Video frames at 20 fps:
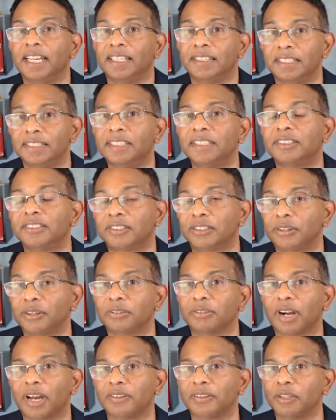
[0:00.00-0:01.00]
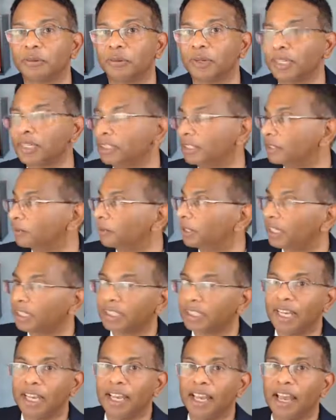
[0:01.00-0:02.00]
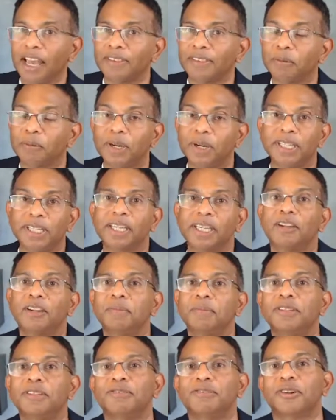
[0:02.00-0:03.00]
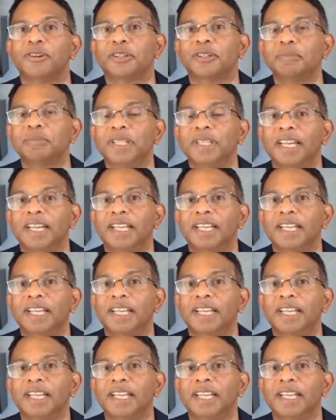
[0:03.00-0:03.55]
This is true around the world as well. And the World Economic Forum